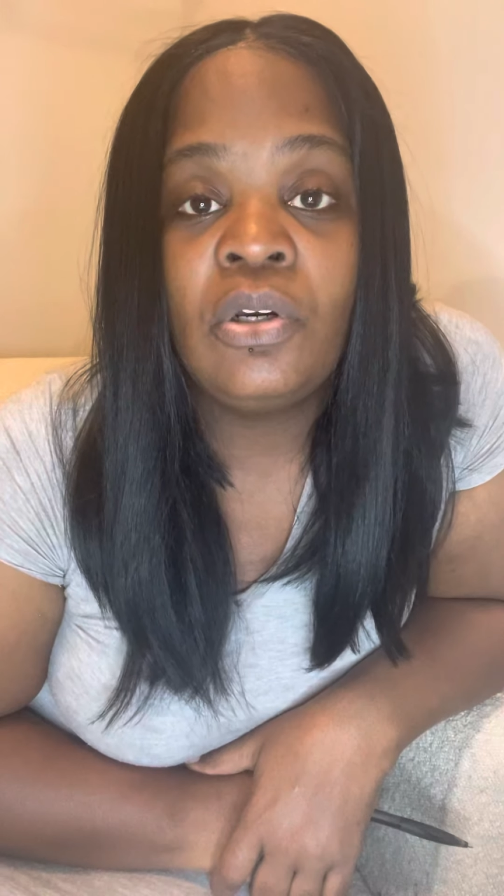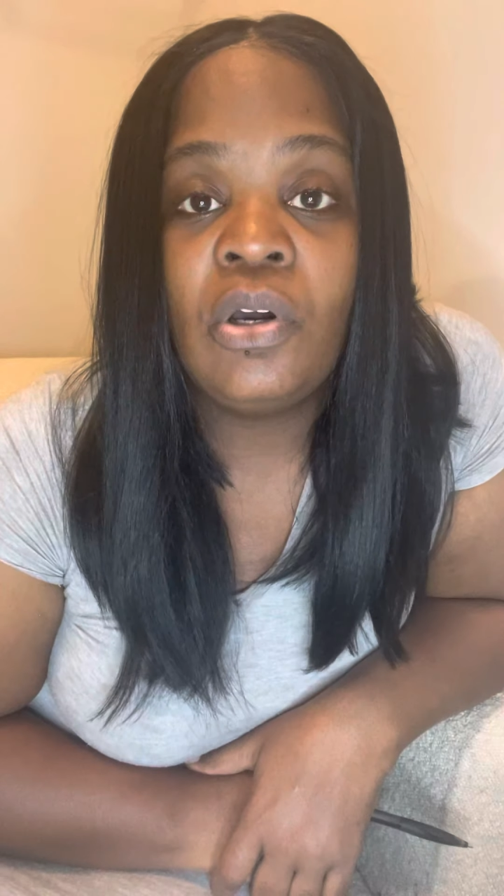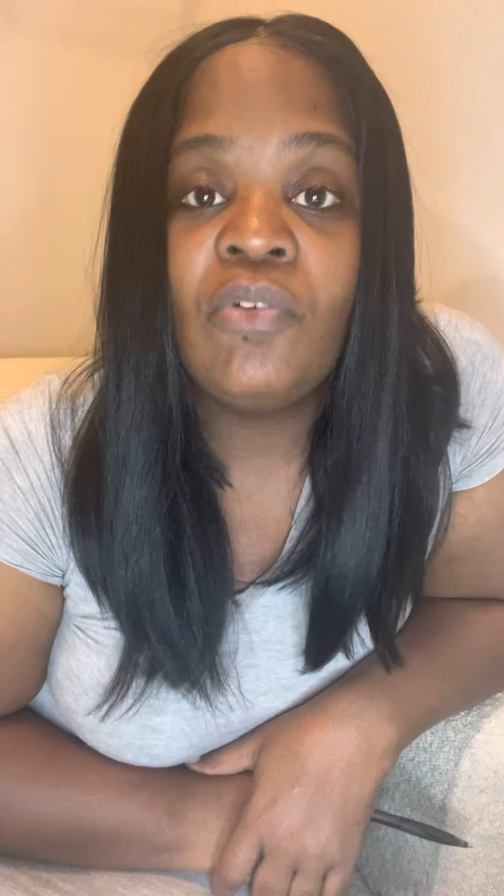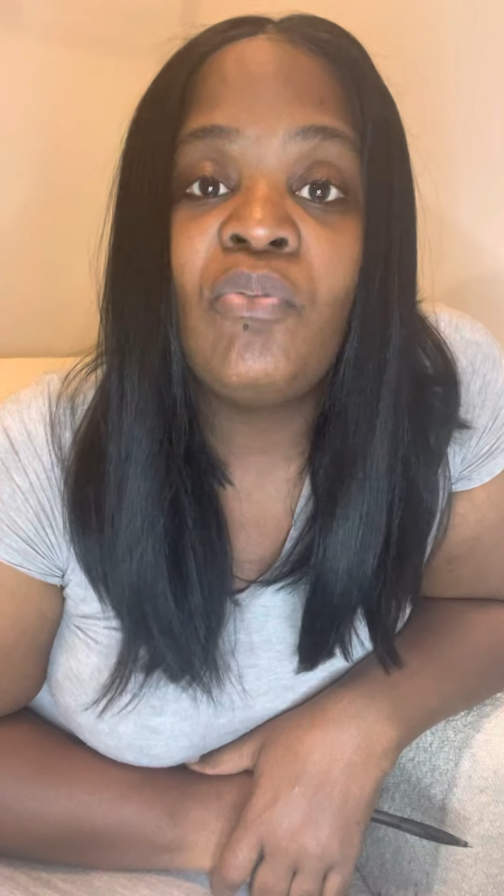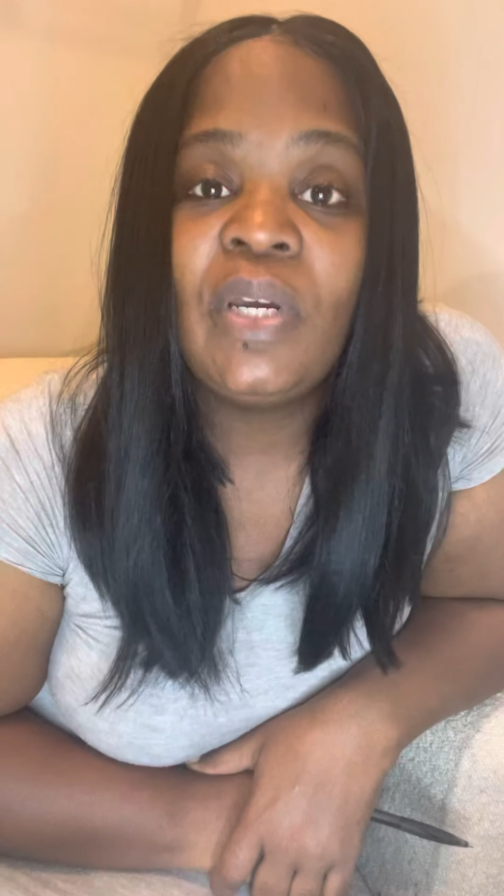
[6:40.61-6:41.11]

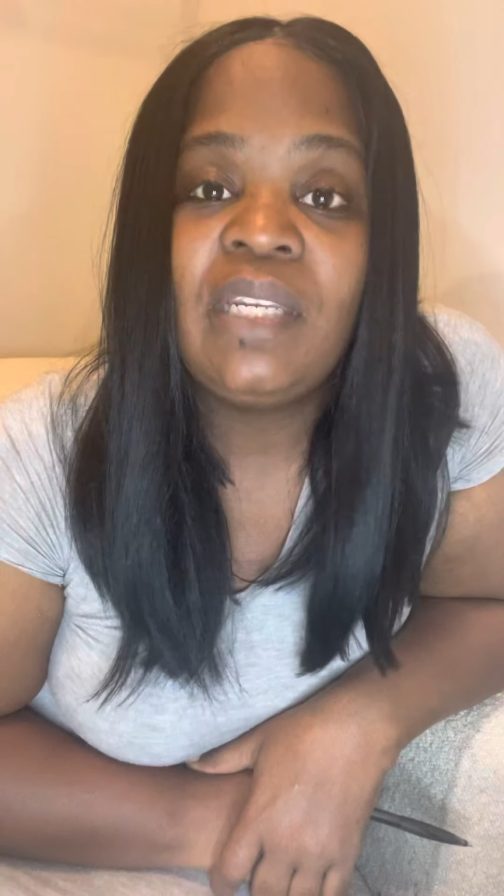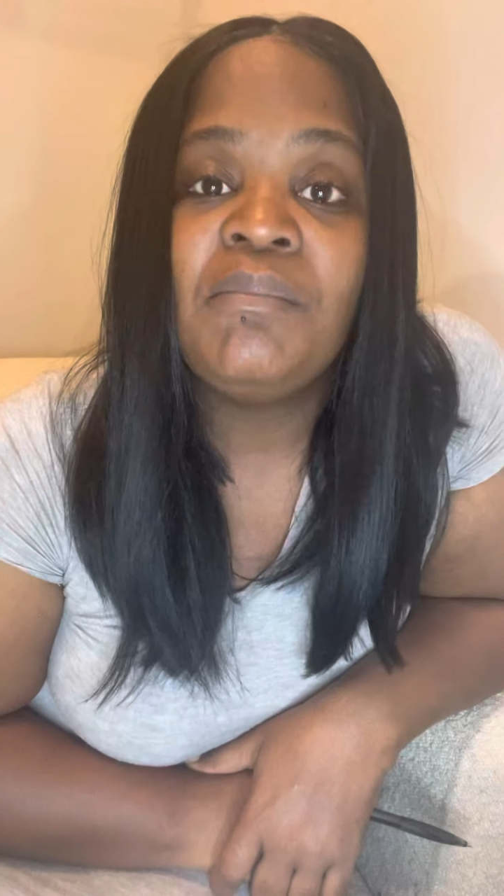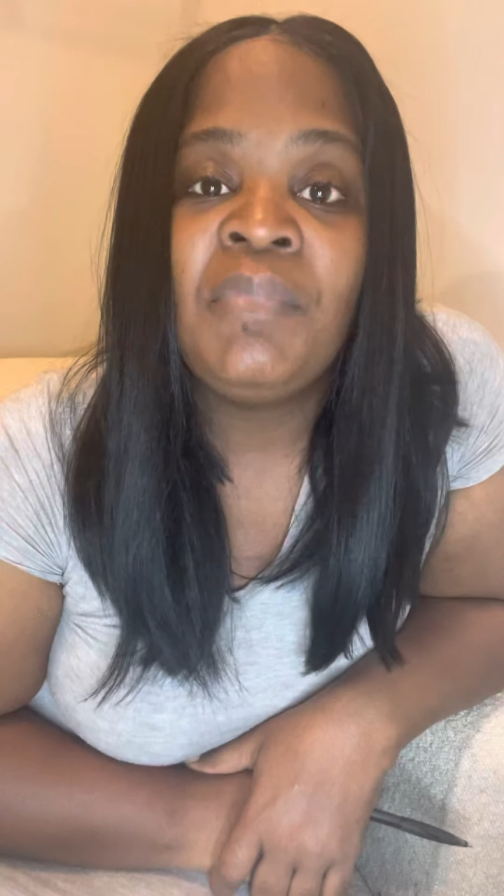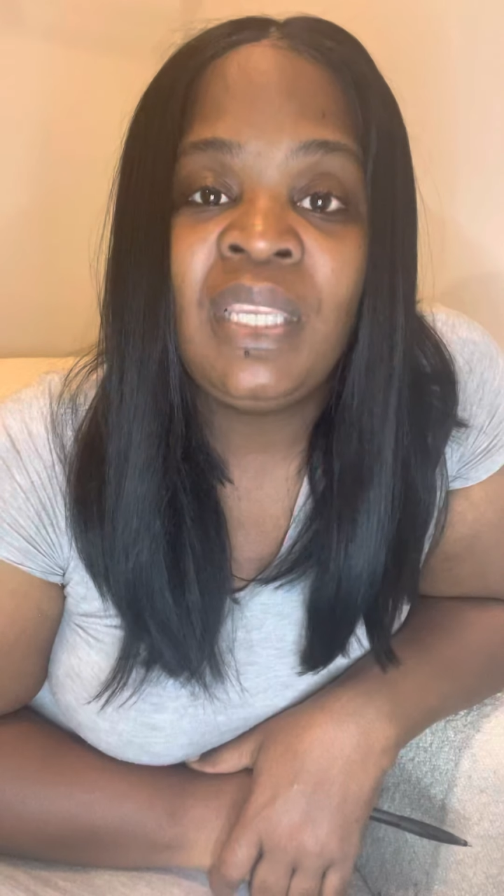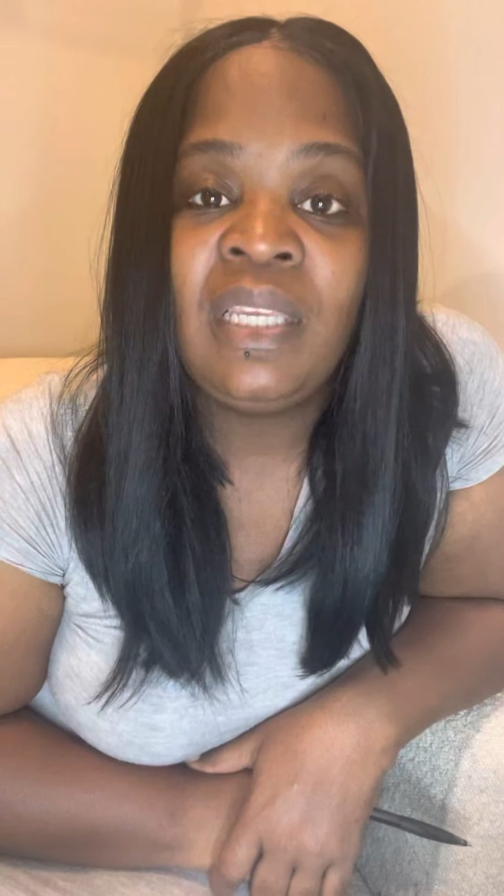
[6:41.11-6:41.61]
of what it
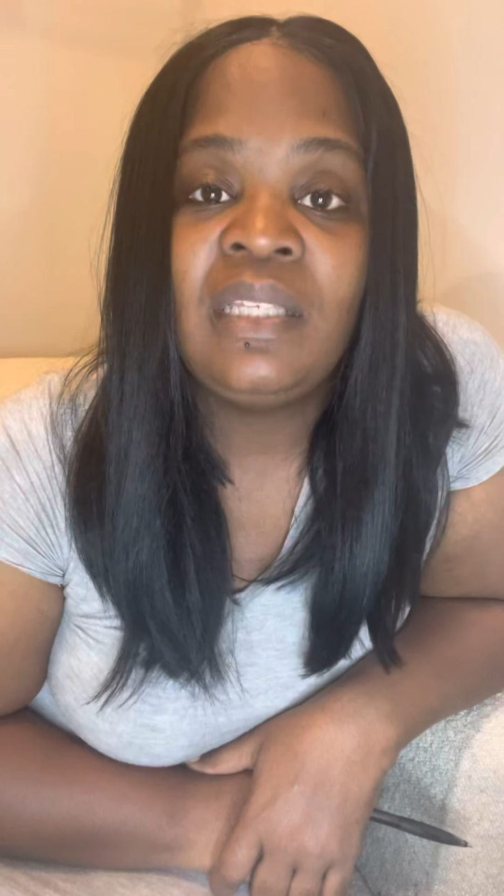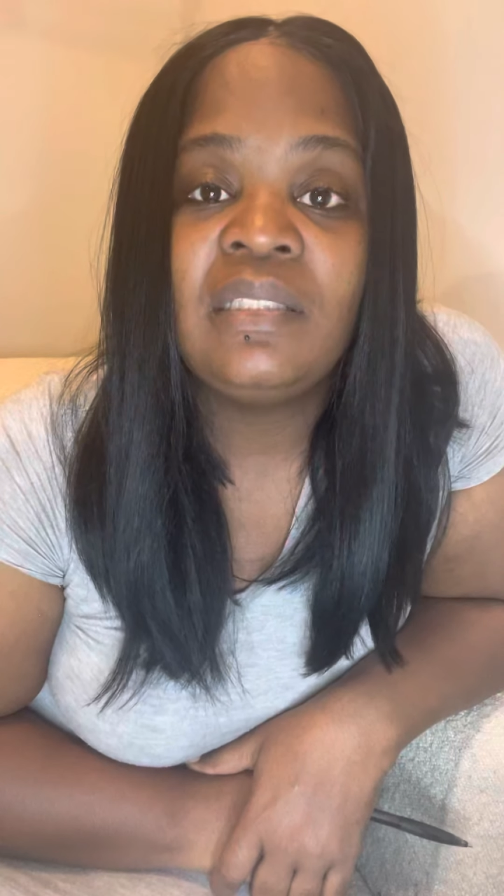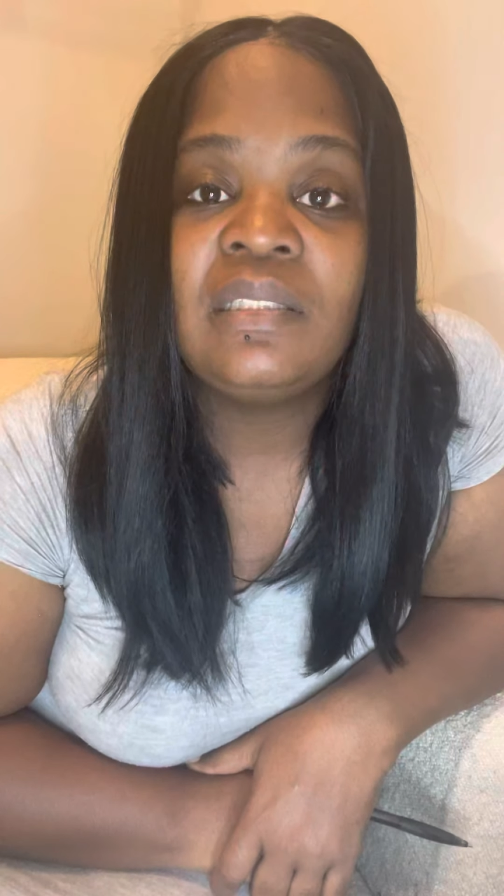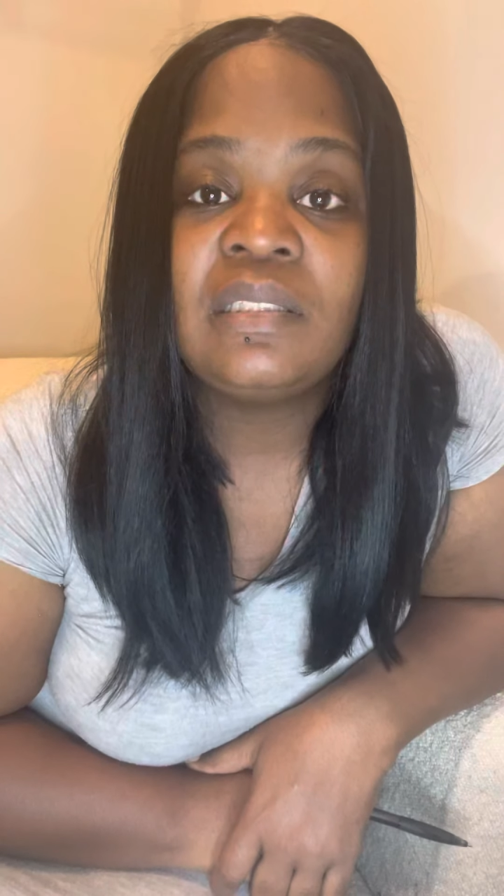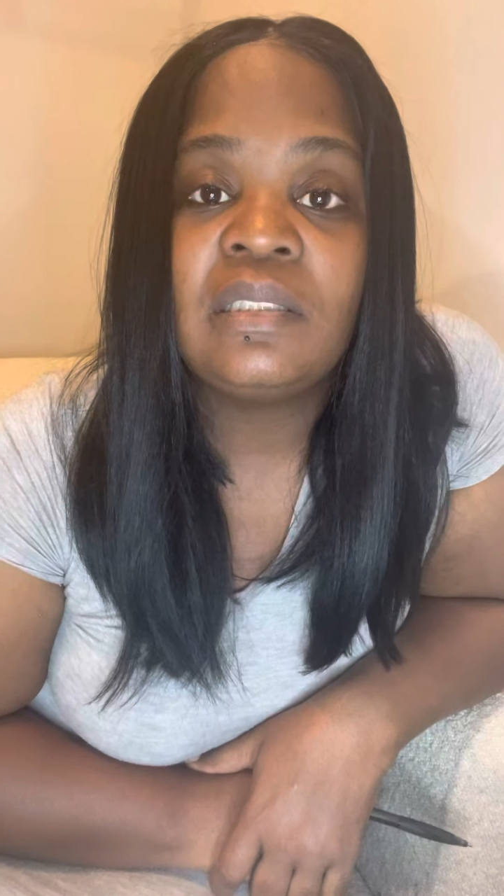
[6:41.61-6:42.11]

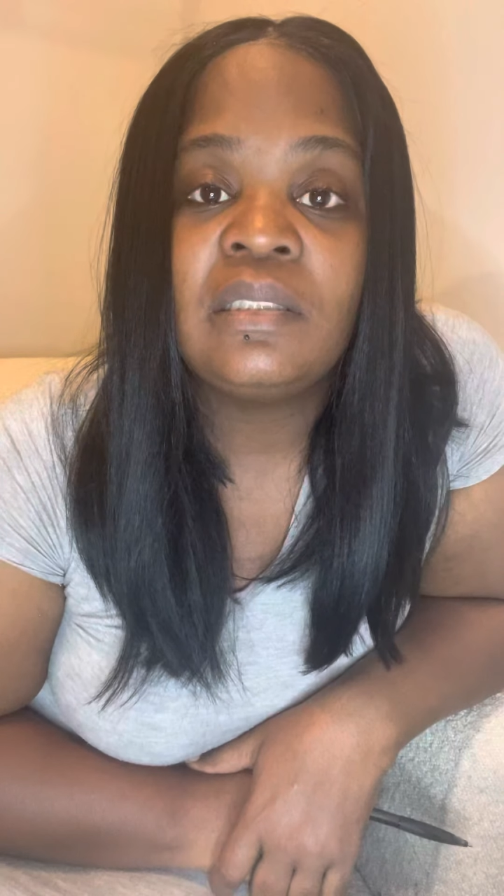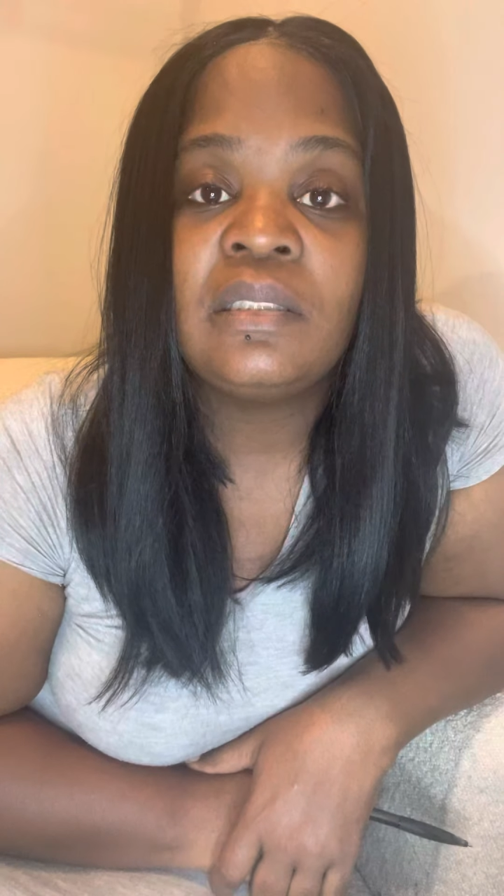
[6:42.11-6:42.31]
means